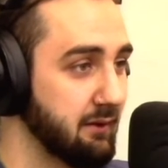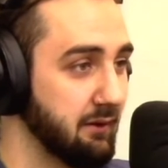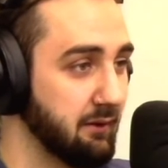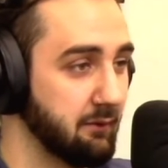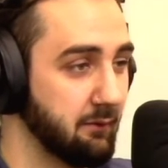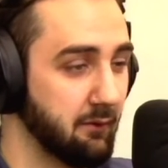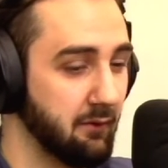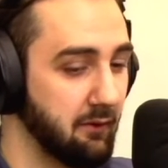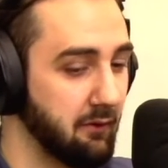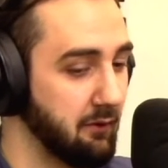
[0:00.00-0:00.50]

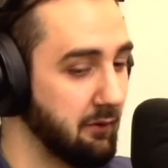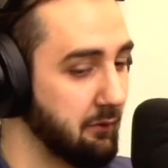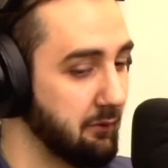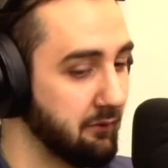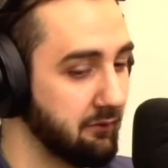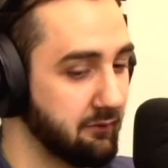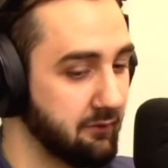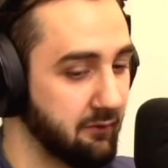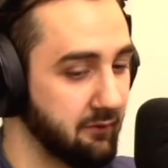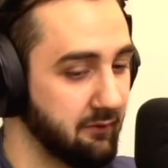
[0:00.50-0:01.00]
I'm
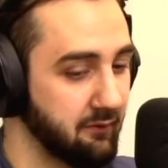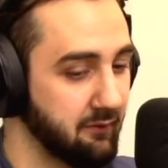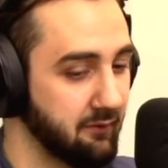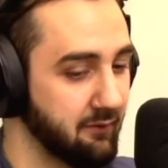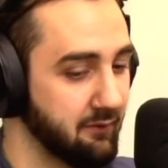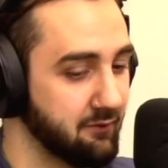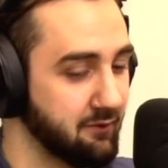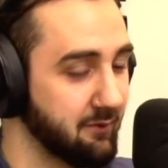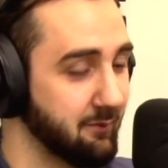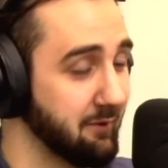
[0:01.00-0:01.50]
always going
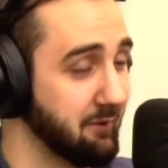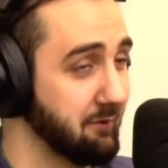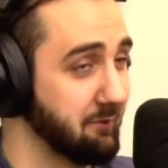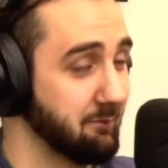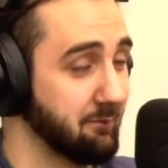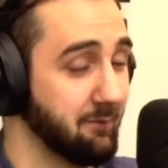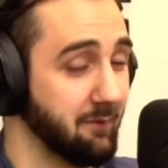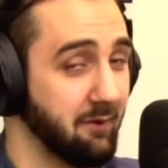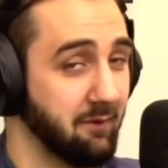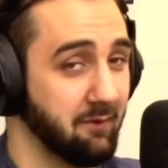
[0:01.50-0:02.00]
to the gym.
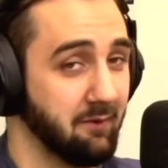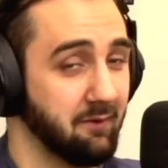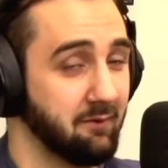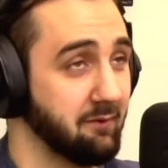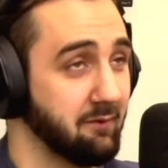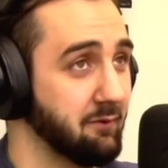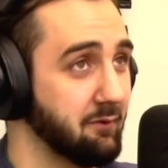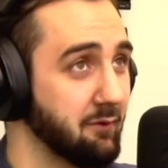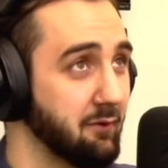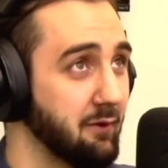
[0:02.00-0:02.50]
I
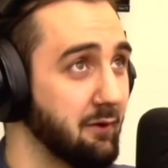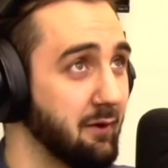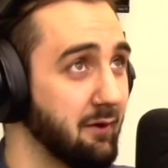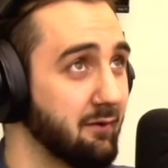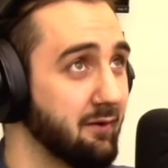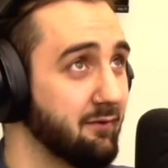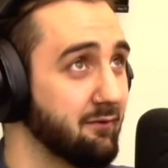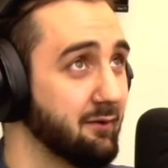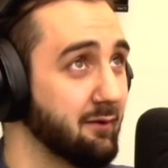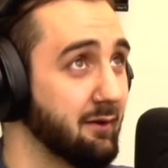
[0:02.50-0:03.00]
guess I don't know how
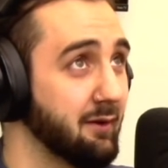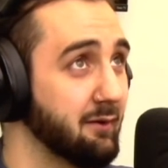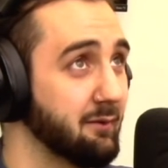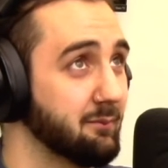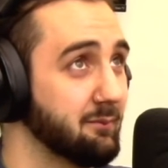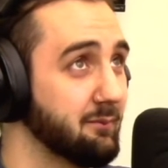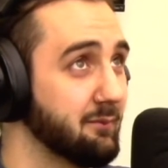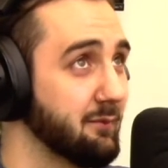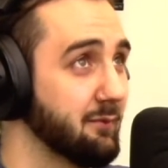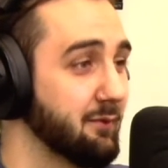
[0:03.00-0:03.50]
I left it
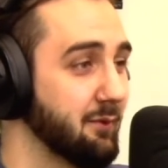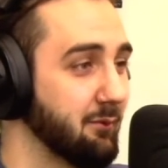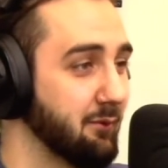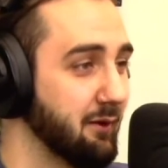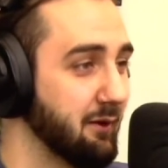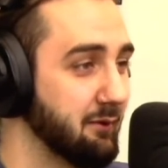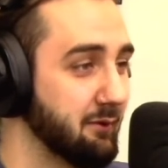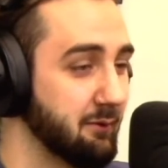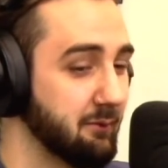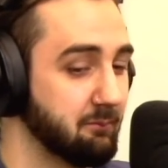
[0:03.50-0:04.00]
out.
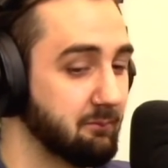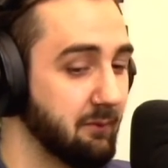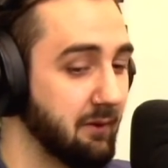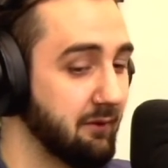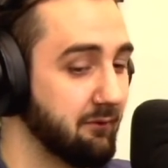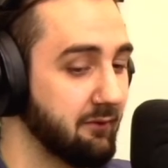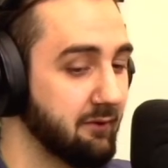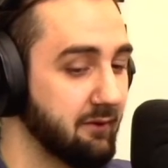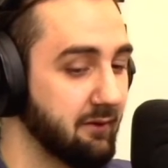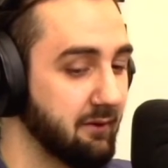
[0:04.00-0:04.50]
Something I do
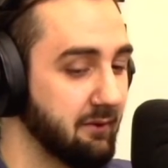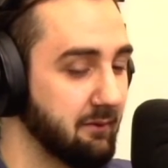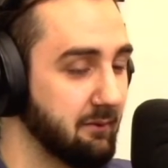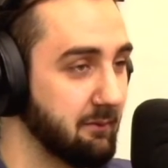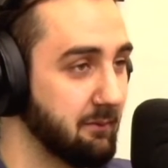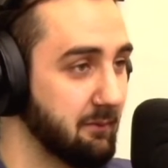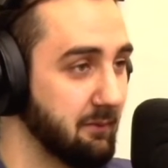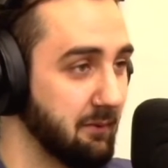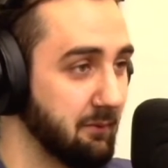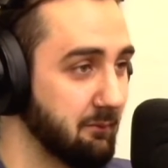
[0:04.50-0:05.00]
every
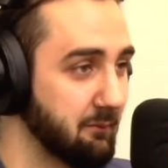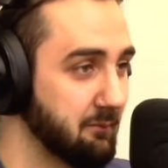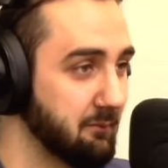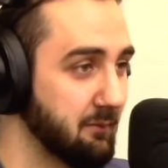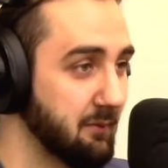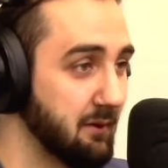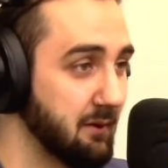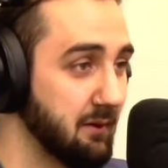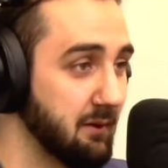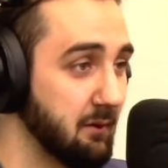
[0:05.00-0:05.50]
day. I'm
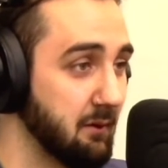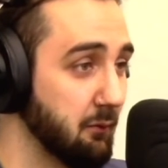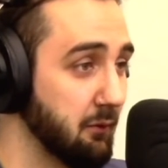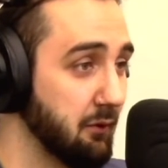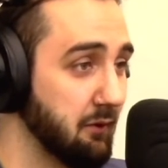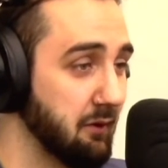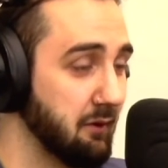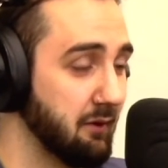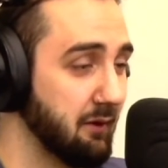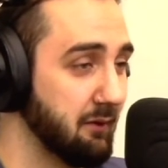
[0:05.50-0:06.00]

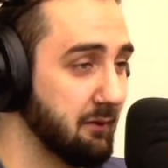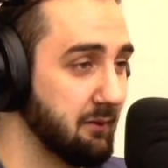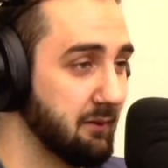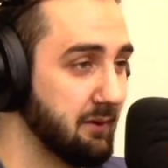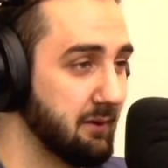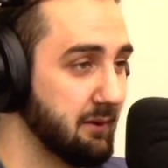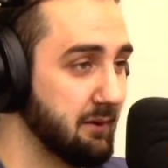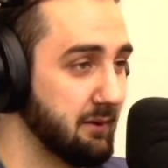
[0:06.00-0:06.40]
working out.